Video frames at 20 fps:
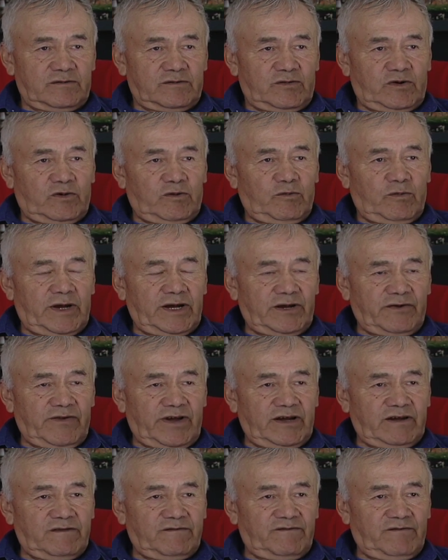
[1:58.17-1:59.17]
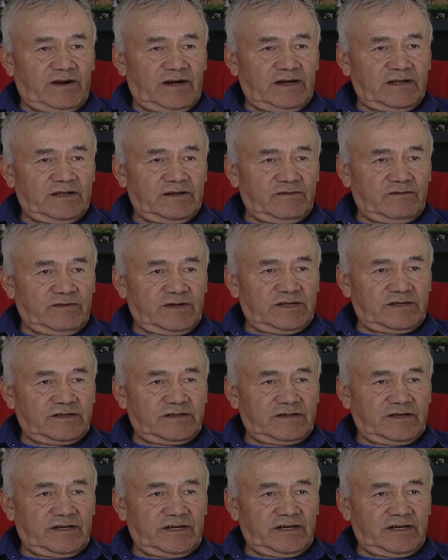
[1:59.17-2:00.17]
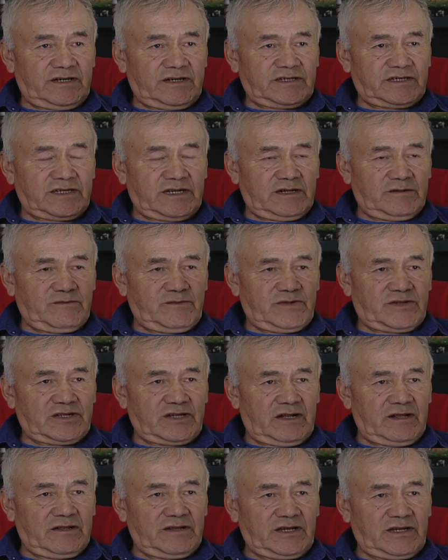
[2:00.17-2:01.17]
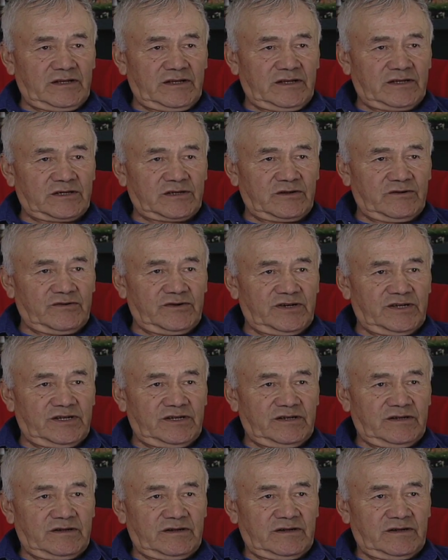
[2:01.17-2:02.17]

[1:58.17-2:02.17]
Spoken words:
Well, my grandfather was telling the story,